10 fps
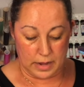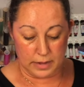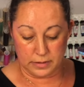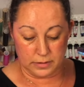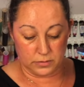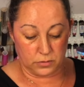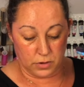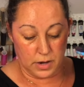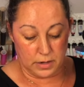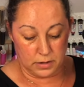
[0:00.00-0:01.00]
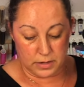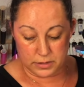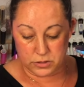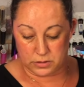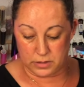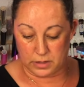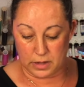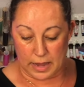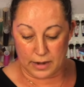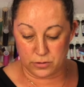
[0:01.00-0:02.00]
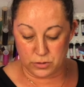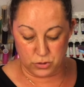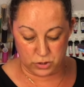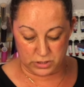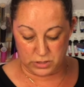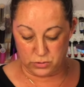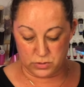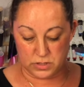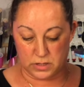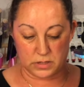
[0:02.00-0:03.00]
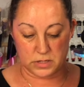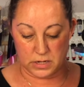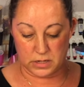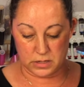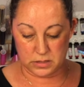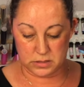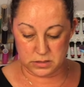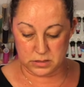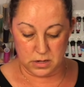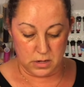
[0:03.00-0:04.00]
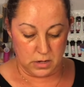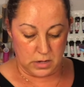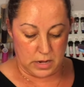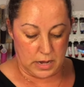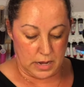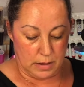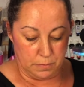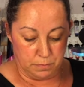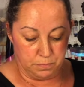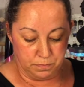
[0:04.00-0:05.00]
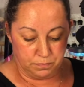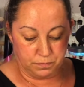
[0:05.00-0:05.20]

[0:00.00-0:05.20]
I think it's great, actually. I don't usually use things like this. But